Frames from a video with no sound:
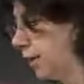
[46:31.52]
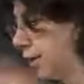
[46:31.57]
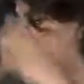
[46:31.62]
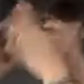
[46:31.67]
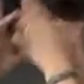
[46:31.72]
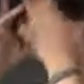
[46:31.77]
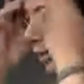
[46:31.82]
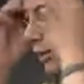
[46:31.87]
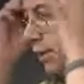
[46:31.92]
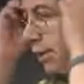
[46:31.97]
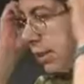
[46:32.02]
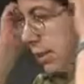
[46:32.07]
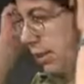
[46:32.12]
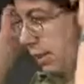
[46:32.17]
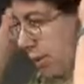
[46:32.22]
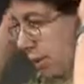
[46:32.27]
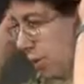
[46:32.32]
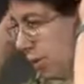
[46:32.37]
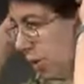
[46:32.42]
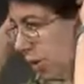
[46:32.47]
so what does
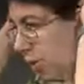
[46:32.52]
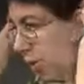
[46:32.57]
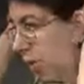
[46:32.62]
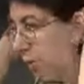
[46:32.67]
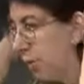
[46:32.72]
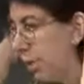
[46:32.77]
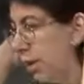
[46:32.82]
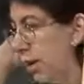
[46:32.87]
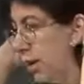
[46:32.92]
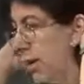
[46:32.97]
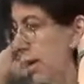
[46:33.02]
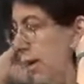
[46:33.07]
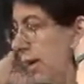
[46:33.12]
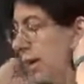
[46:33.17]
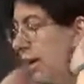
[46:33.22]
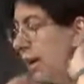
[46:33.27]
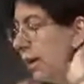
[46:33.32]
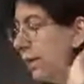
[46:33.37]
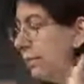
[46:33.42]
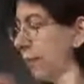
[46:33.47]
this do?
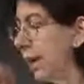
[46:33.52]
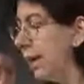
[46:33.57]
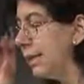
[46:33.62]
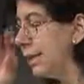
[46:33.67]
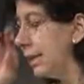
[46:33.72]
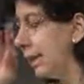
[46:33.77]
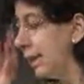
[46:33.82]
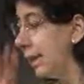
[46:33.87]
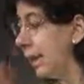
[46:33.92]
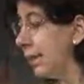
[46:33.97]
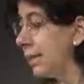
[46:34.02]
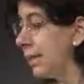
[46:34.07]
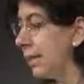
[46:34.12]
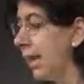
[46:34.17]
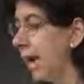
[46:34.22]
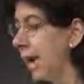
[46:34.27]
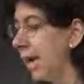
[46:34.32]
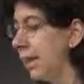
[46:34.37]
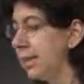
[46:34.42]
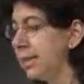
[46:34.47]
It basically
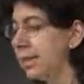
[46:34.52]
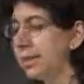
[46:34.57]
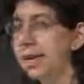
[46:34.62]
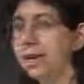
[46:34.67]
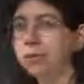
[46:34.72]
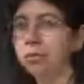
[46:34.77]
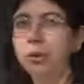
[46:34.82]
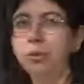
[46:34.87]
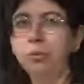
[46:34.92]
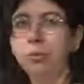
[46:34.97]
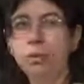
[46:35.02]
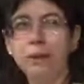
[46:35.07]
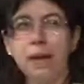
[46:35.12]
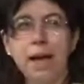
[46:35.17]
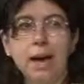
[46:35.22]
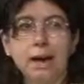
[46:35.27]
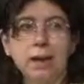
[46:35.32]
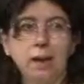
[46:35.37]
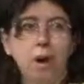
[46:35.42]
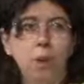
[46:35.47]
says that we would
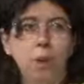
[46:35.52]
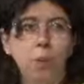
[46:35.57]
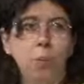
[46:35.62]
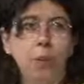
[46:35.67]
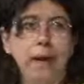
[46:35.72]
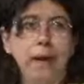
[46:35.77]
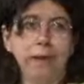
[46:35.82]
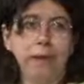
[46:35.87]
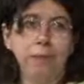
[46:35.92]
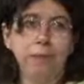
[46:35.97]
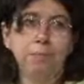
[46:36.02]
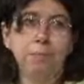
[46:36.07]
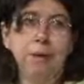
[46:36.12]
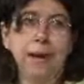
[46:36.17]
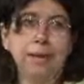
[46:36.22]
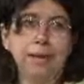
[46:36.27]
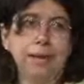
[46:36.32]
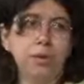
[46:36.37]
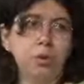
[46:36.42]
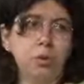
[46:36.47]
like our weight
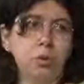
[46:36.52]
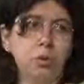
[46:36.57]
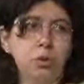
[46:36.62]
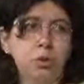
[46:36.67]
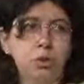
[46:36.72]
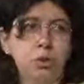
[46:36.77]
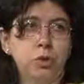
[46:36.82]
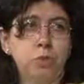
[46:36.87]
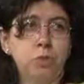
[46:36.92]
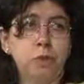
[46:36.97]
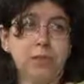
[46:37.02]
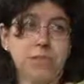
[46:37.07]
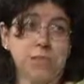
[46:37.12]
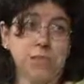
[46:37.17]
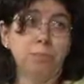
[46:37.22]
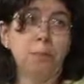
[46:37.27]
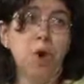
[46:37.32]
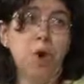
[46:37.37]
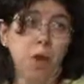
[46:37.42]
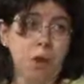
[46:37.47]
magnitude to be
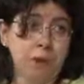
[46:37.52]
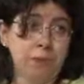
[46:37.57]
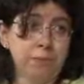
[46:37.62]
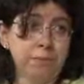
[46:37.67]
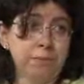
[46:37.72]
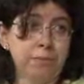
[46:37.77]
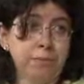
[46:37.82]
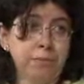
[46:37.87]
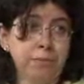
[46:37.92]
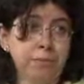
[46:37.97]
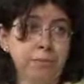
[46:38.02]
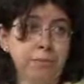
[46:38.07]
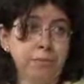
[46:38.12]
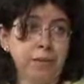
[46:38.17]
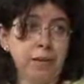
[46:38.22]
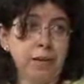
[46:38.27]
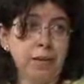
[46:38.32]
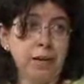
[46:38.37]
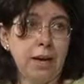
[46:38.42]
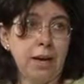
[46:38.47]
small.
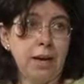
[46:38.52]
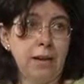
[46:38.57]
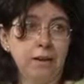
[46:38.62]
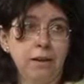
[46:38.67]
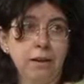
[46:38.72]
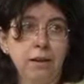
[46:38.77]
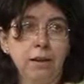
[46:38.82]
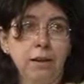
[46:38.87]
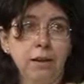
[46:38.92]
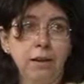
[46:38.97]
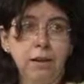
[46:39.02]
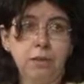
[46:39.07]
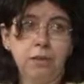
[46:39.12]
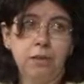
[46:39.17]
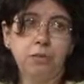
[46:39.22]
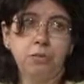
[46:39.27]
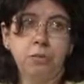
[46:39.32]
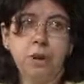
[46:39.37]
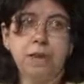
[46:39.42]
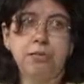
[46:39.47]
Okay, because
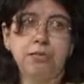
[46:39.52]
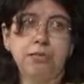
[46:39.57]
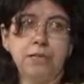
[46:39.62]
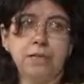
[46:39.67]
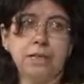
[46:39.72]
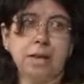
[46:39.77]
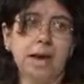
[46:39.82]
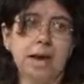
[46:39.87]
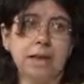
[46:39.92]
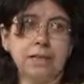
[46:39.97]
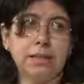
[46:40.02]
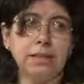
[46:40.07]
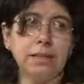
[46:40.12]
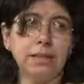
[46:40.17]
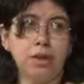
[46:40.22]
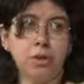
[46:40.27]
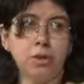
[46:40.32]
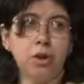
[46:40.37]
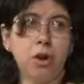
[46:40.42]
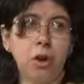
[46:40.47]
if we emphasize
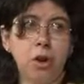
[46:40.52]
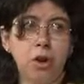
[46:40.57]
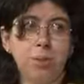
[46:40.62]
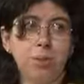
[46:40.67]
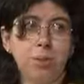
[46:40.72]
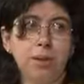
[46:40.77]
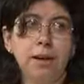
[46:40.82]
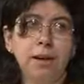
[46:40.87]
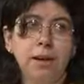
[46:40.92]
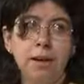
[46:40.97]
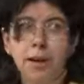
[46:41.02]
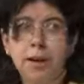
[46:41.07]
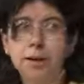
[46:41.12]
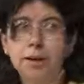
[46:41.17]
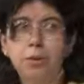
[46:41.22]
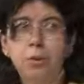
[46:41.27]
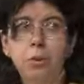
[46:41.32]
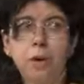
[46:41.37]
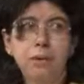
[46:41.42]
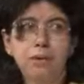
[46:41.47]
this term
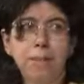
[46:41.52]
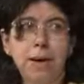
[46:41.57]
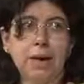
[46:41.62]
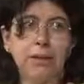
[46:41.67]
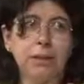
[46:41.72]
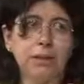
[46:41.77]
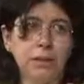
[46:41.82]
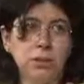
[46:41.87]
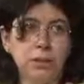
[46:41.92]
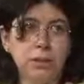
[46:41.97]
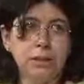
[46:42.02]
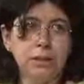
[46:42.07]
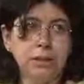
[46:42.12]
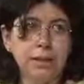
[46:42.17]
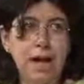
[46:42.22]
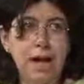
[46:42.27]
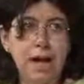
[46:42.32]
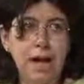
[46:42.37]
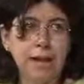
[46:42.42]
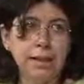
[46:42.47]
and the weight magnitude is
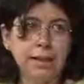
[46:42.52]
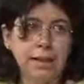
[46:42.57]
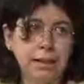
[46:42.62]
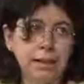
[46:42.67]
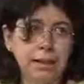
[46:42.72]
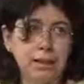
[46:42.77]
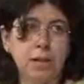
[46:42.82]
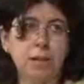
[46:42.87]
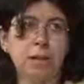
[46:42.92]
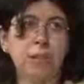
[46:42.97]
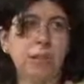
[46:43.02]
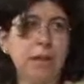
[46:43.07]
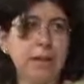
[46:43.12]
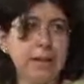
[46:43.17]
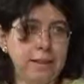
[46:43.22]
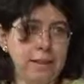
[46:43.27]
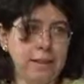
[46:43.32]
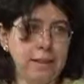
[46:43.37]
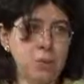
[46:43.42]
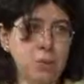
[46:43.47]
high, this is going to
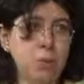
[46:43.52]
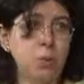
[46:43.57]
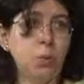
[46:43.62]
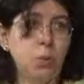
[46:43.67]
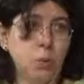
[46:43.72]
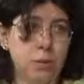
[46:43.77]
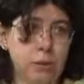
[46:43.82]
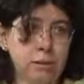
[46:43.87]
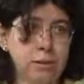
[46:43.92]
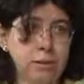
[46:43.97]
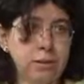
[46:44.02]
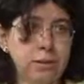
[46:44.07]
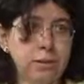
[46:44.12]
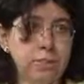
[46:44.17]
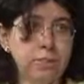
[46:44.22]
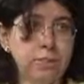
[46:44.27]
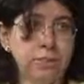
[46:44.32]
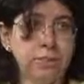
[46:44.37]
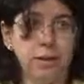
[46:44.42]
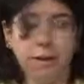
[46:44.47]
make things look worse.
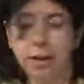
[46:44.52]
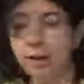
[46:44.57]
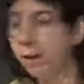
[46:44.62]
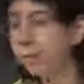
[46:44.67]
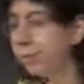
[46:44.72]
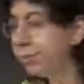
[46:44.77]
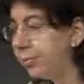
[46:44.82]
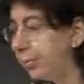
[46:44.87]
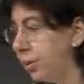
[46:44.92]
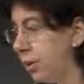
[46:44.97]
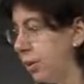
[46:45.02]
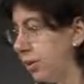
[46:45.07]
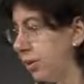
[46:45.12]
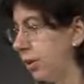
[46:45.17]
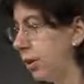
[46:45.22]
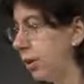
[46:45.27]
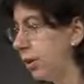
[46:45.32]
Okay, so